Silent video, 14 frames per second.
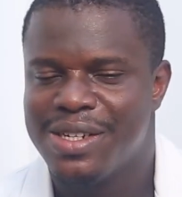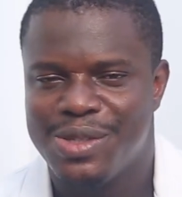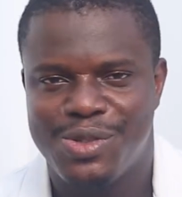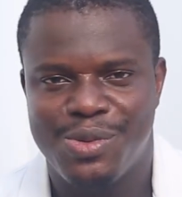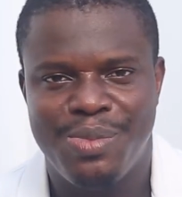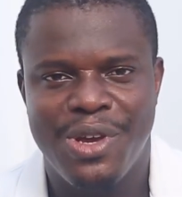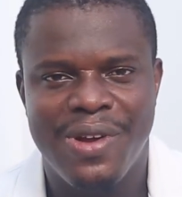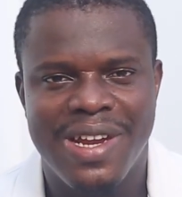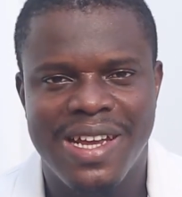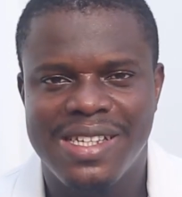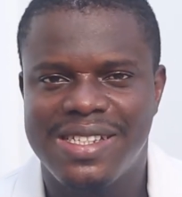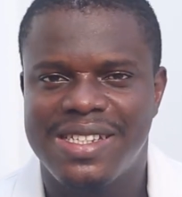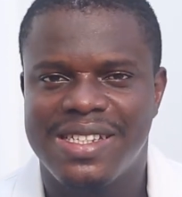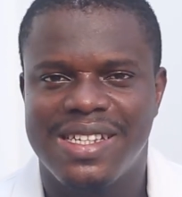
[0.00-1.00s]
To be
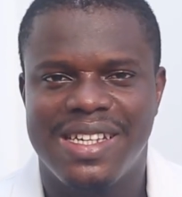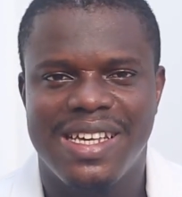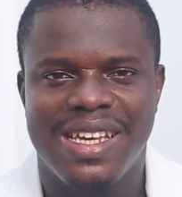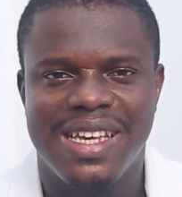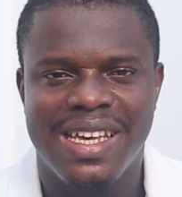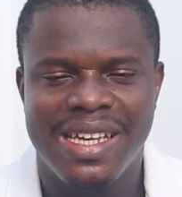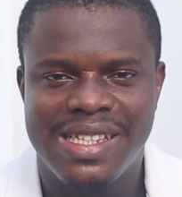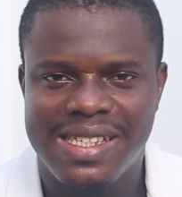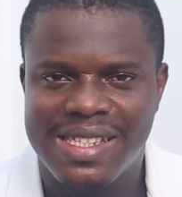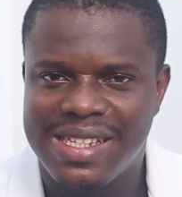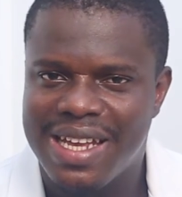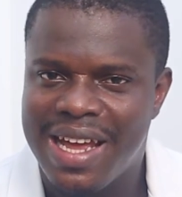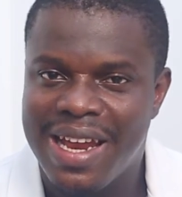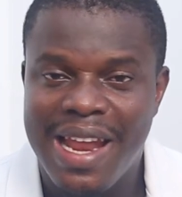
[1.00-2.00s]
honest,
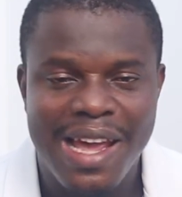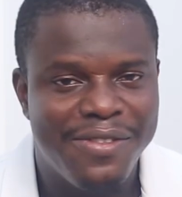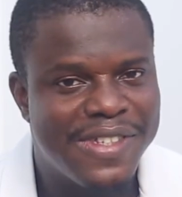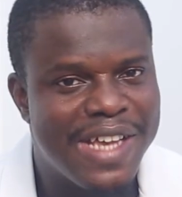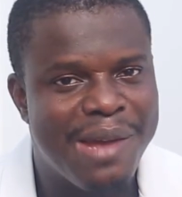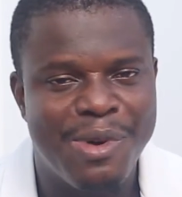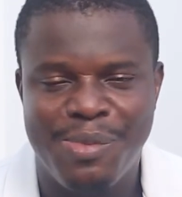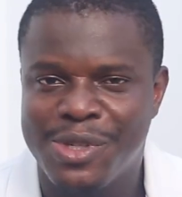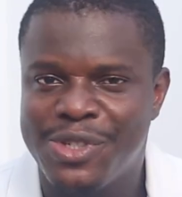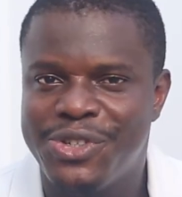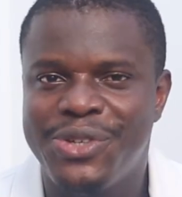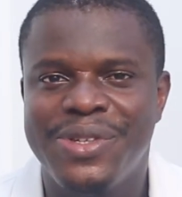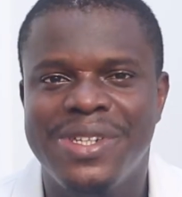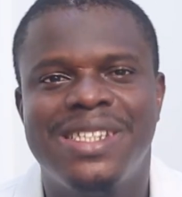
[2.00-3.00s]
it's a lifetime
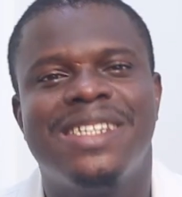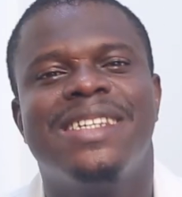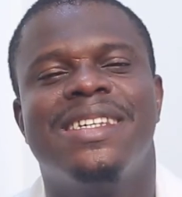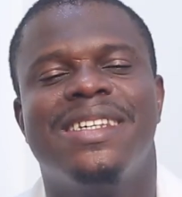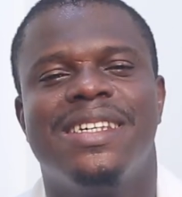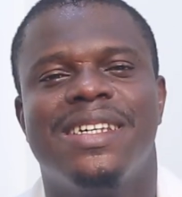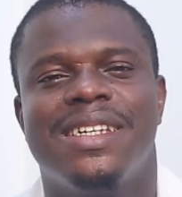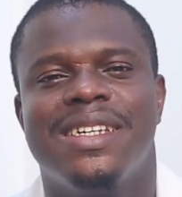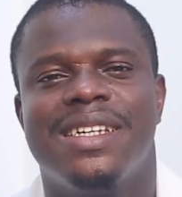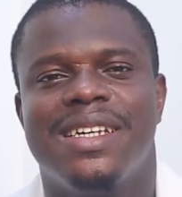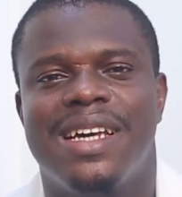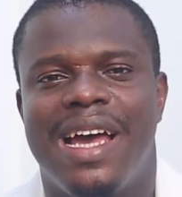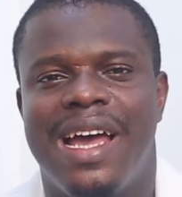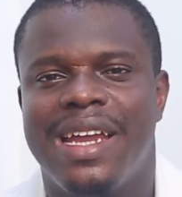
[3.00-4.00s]
opportunity
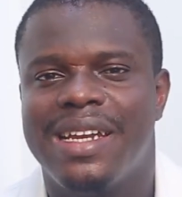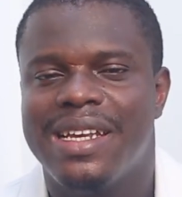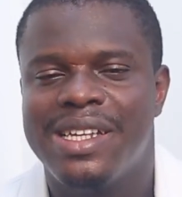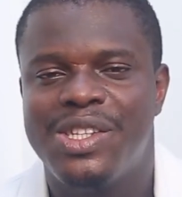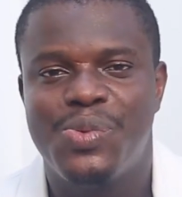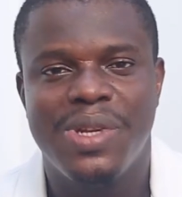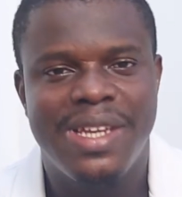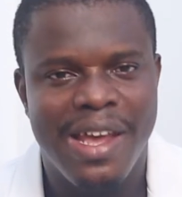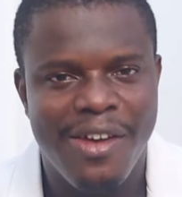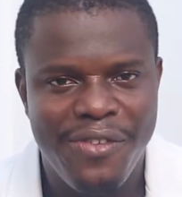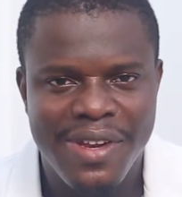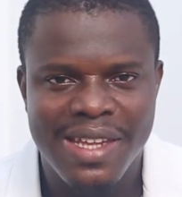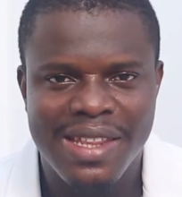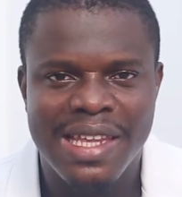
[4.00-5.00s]
and it will
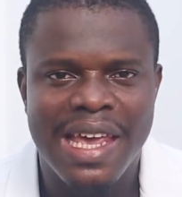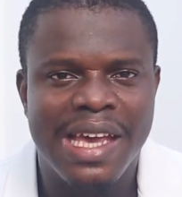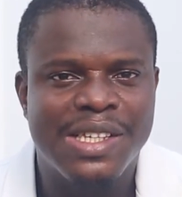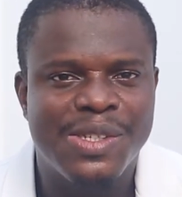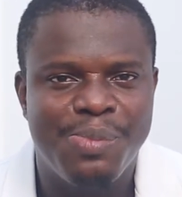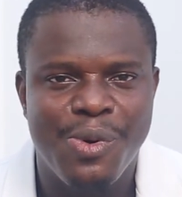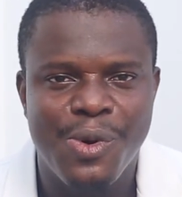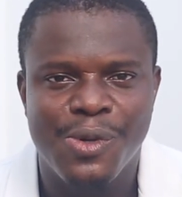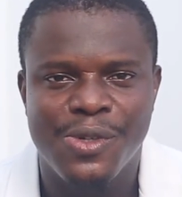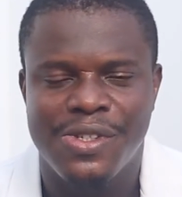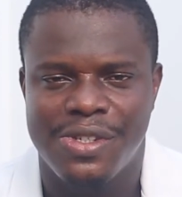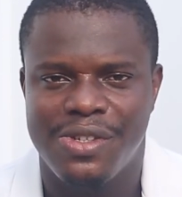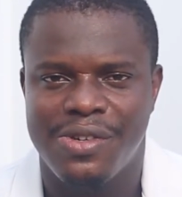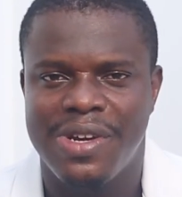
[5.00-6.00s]
definitely
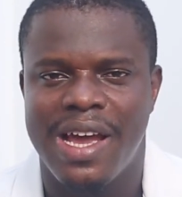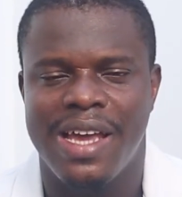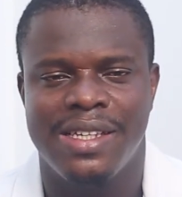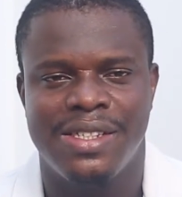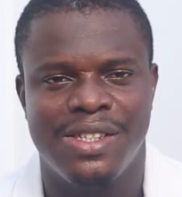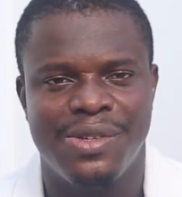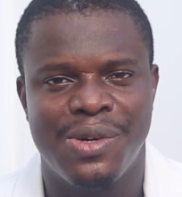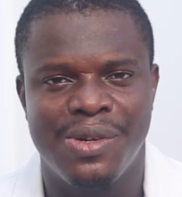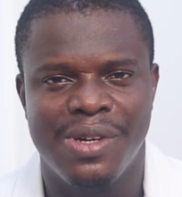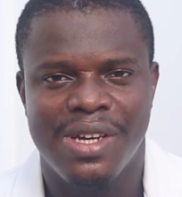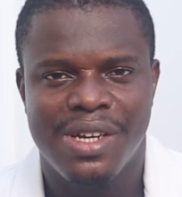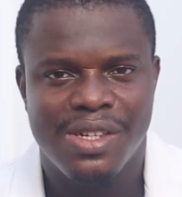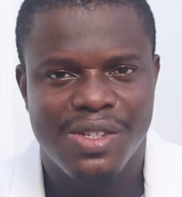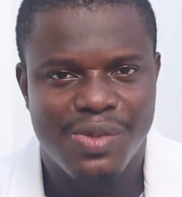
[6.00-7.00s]
expose you guys, you know,
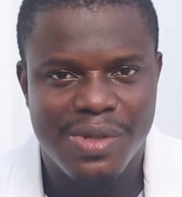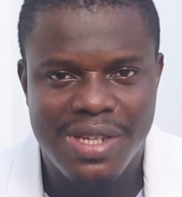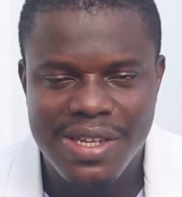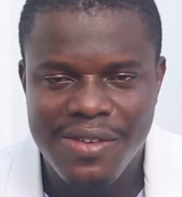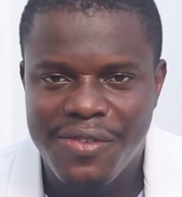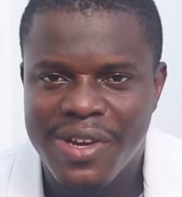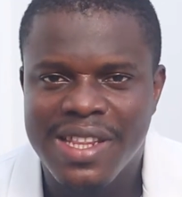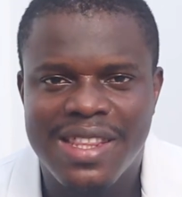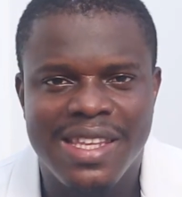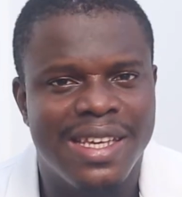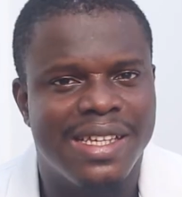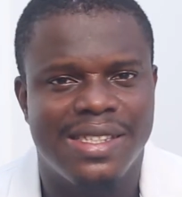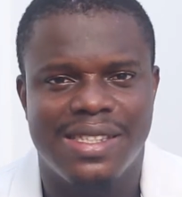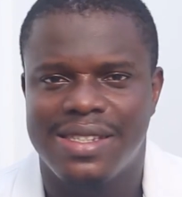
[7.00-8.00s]
to different
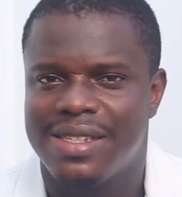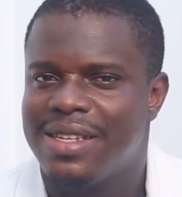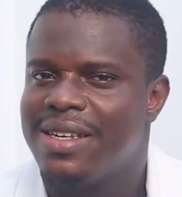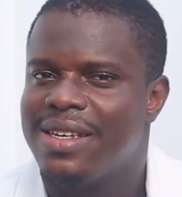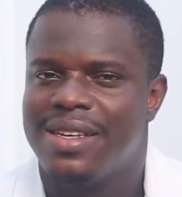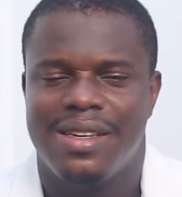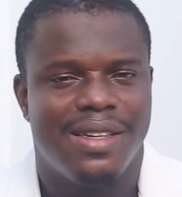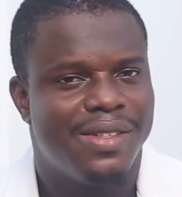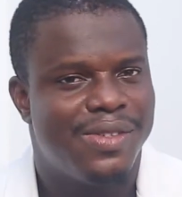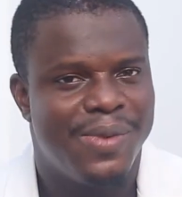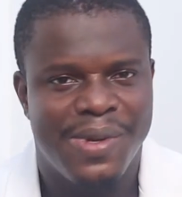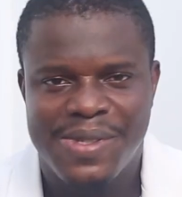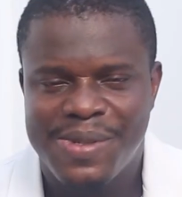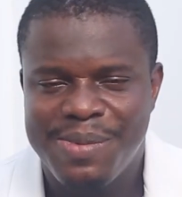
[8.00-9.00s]
things.
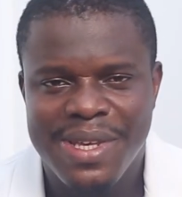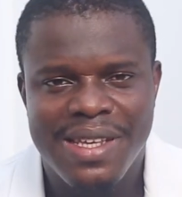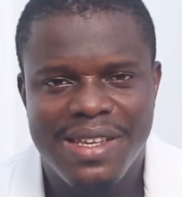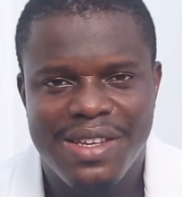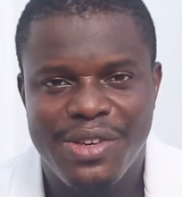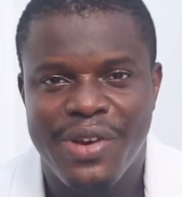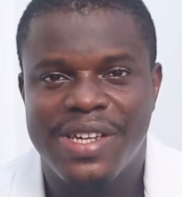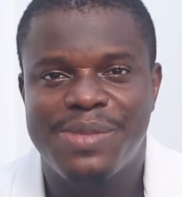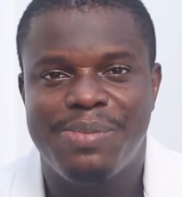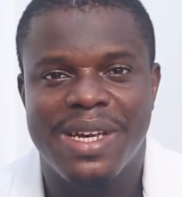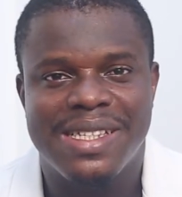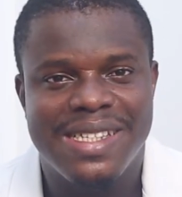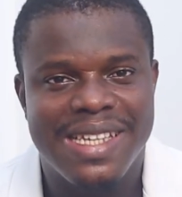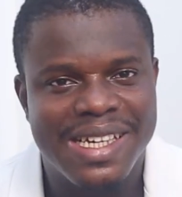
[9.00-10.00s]
Trust me, your
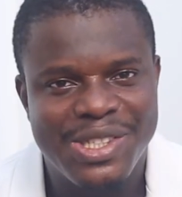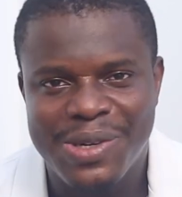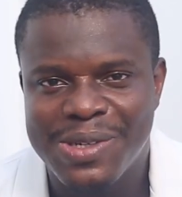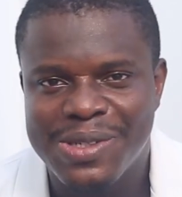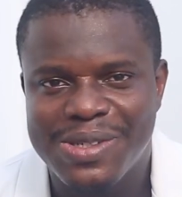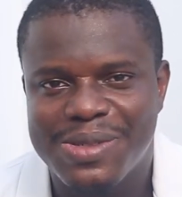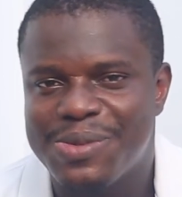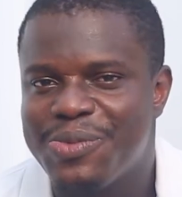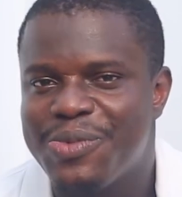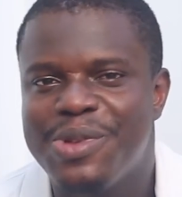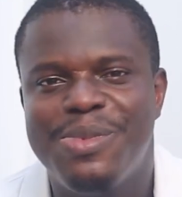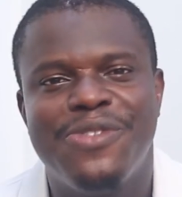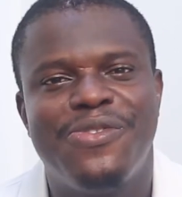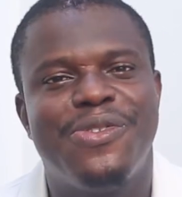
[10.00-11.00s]
expectations
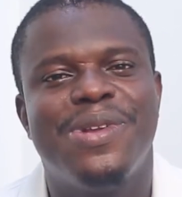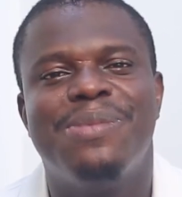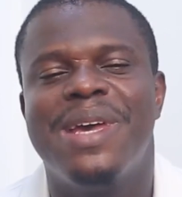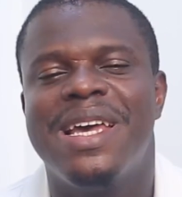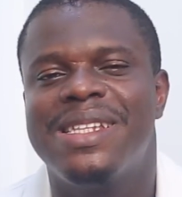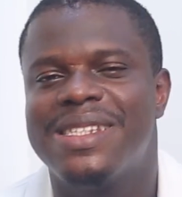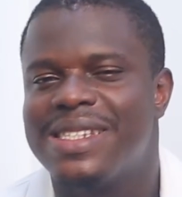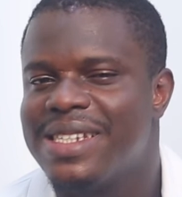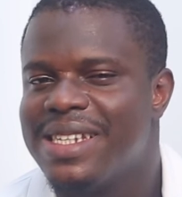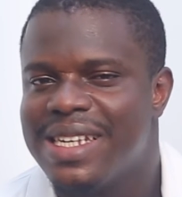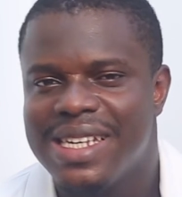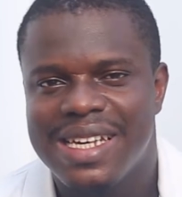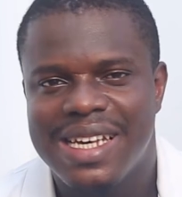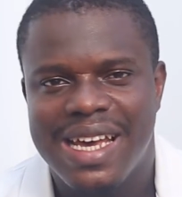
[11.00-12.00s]
will be fully met
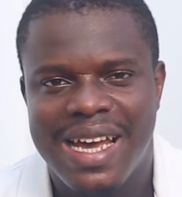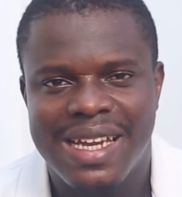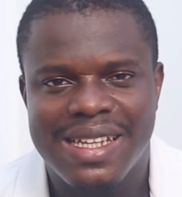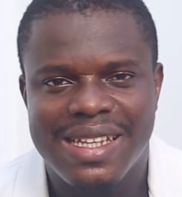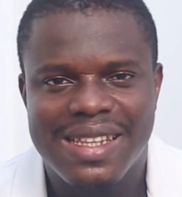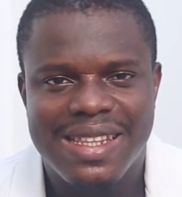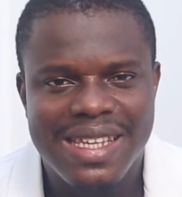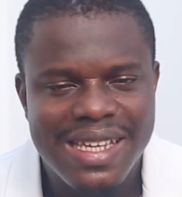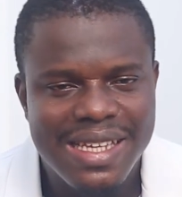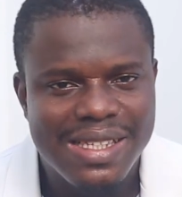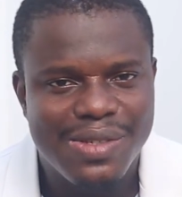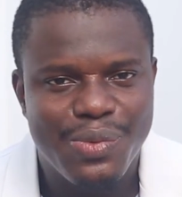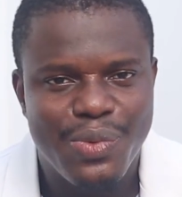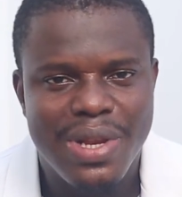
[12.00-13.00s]
and
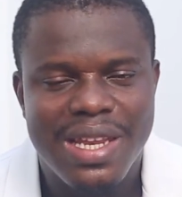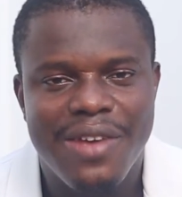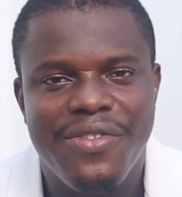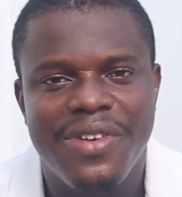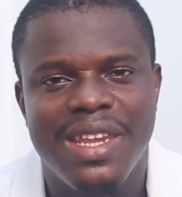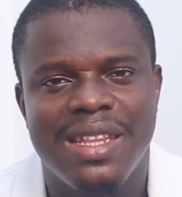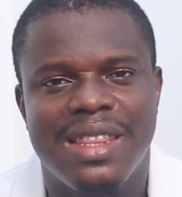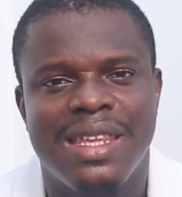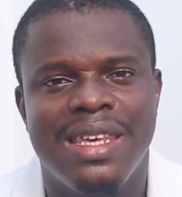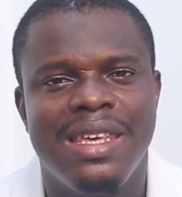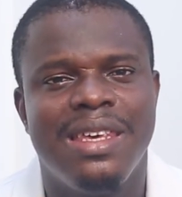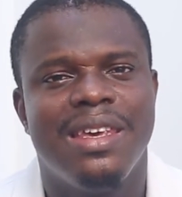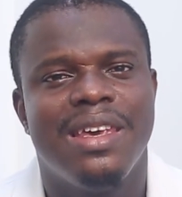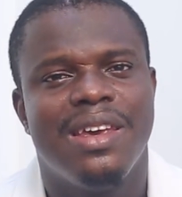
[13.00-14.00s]
things will
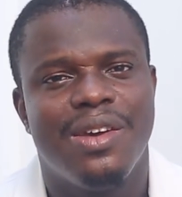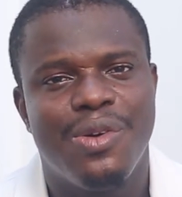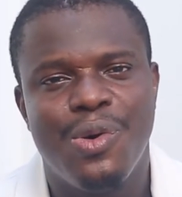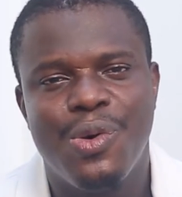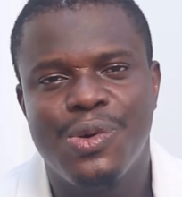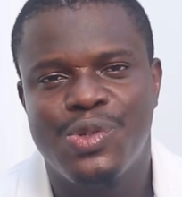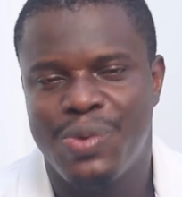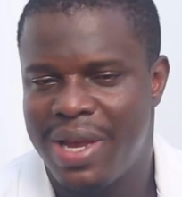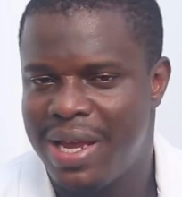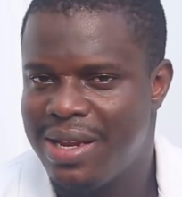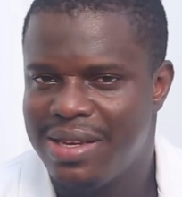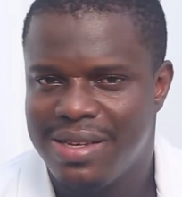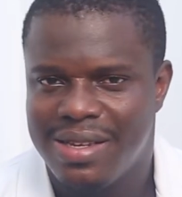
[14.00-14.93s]
definitely go as well.